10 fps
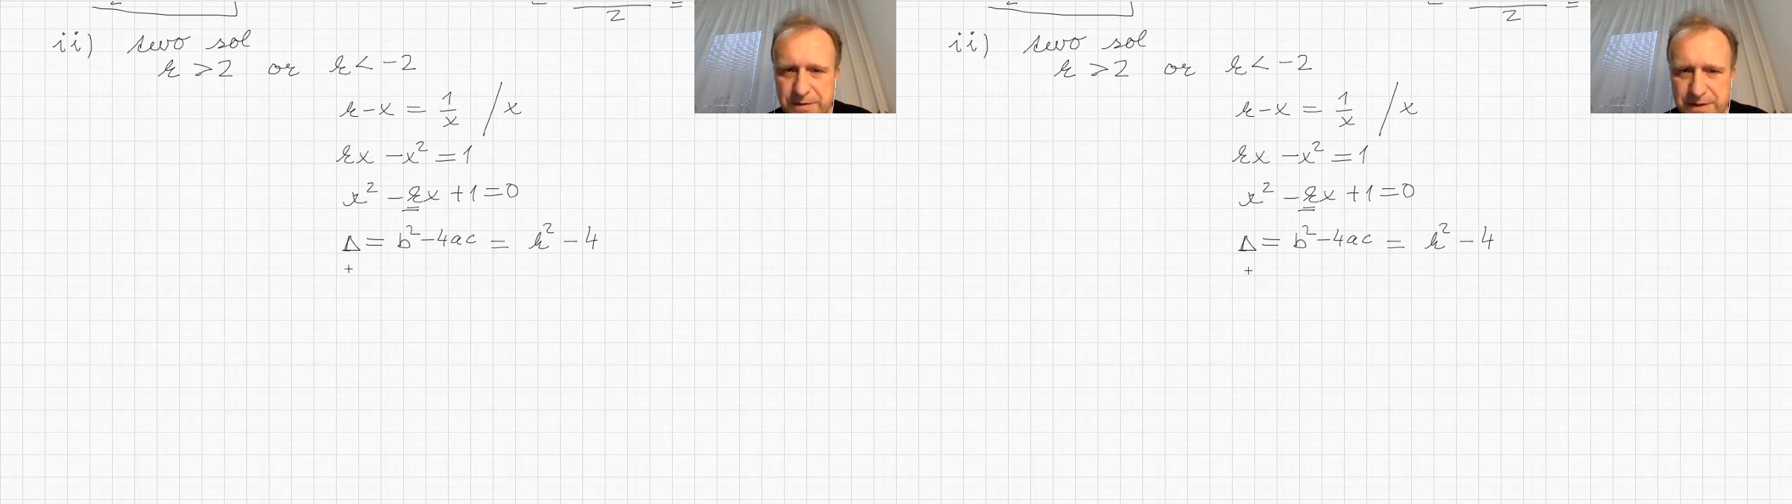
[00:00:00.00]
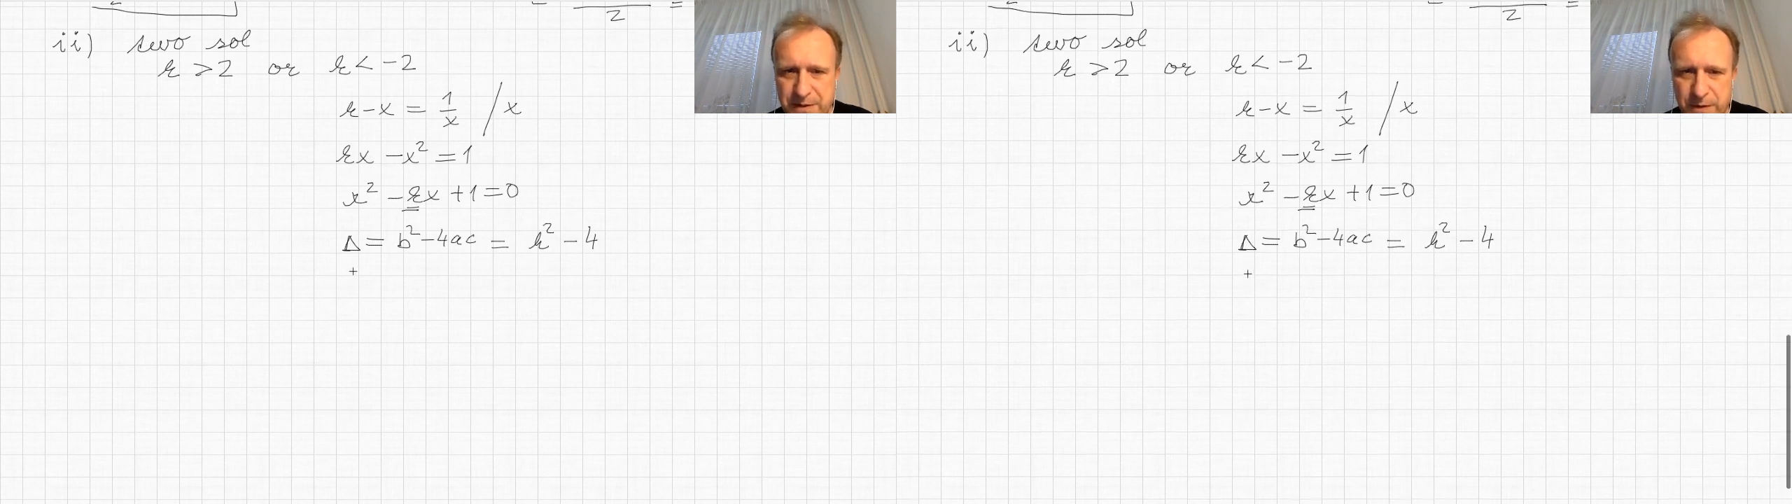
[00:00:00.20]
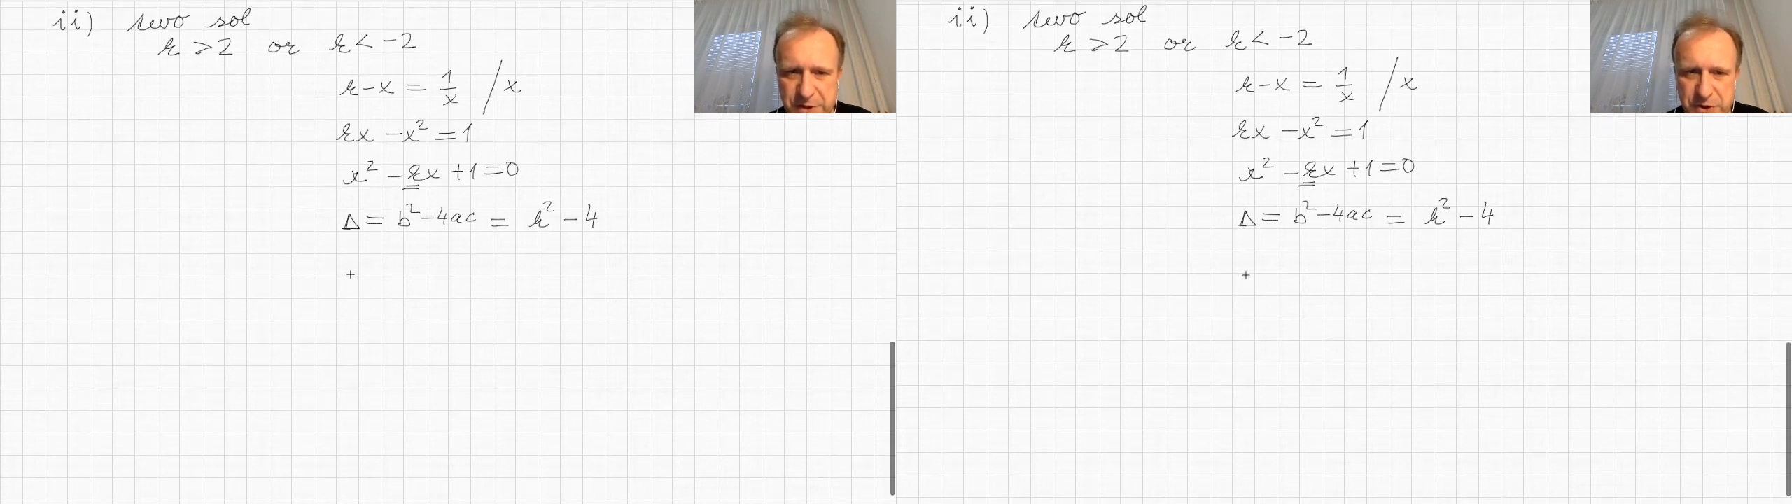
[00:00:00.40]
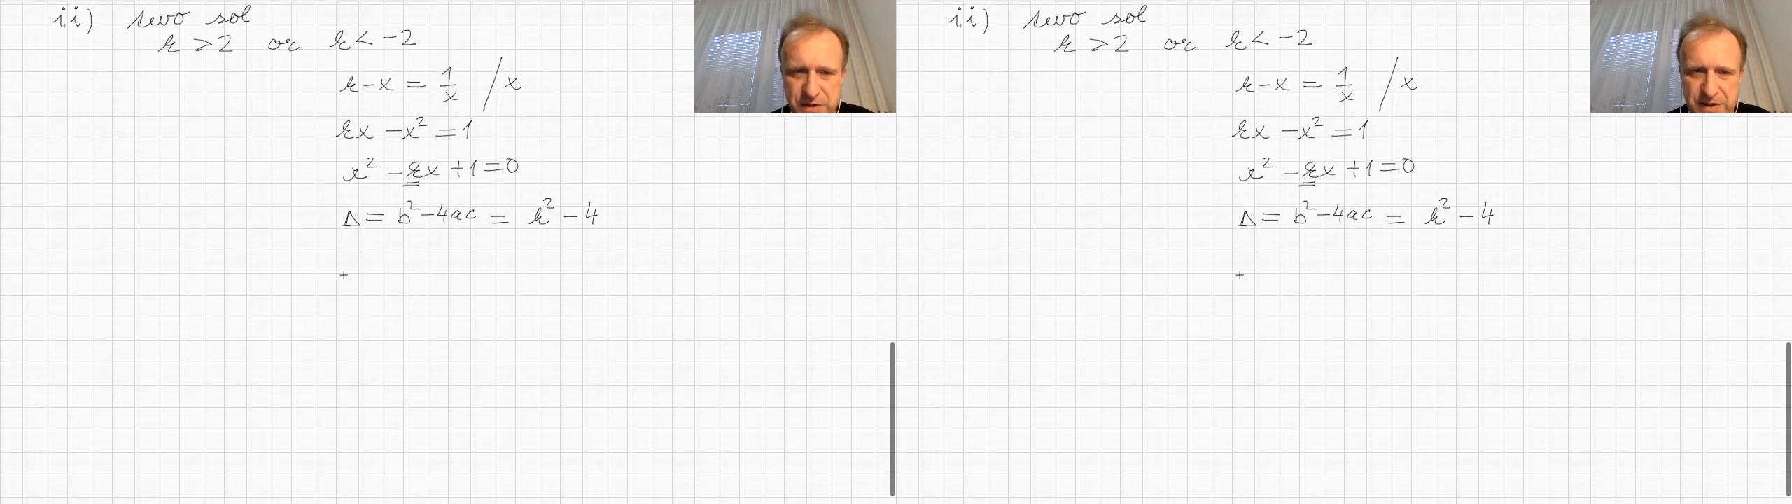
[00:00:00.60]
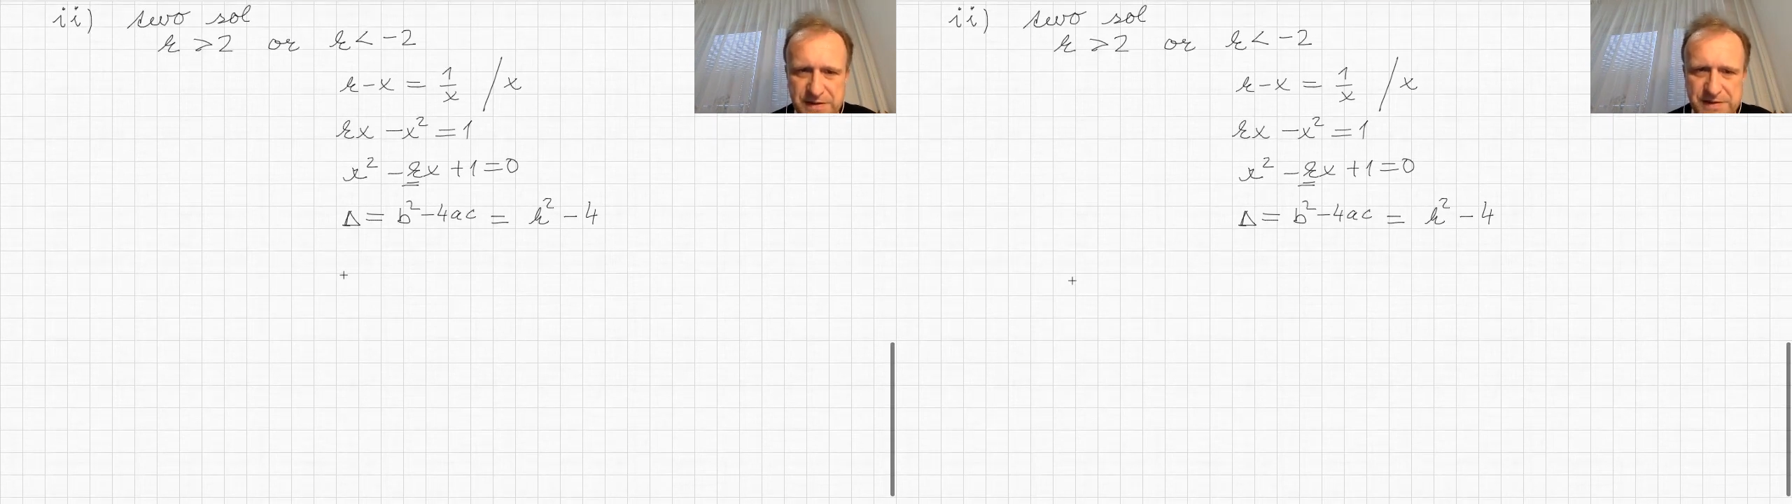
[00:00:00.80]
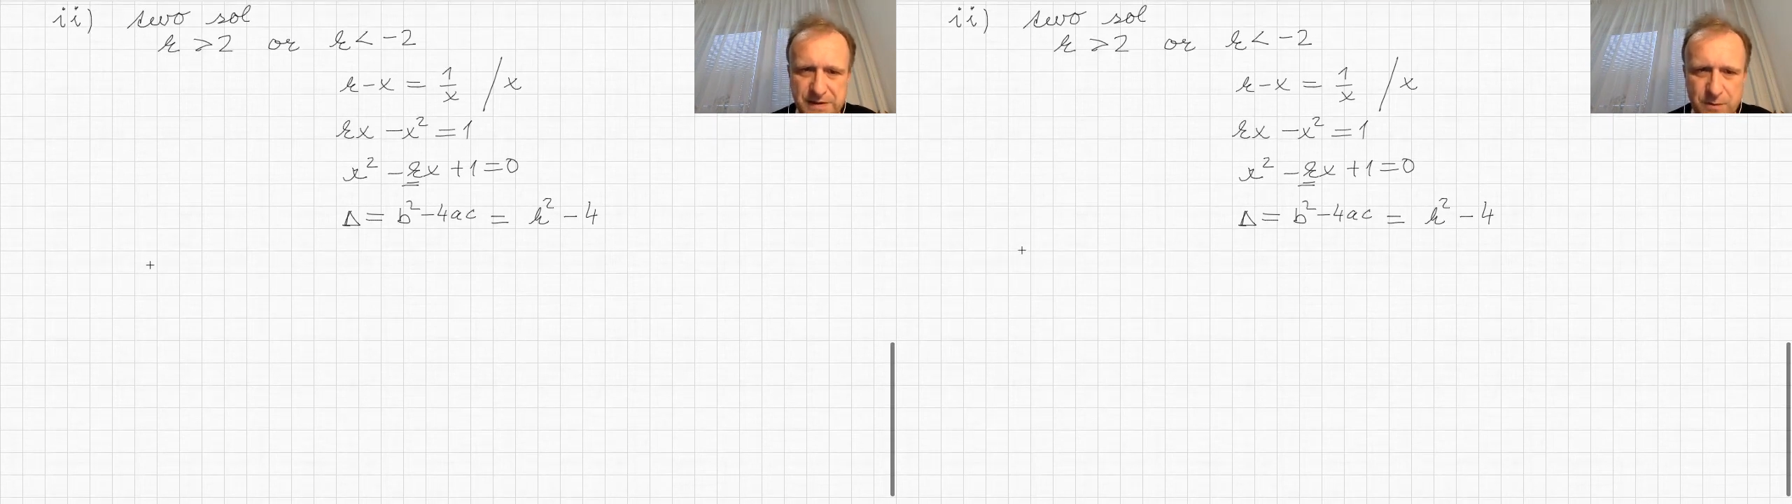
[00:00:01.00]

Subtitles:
the question is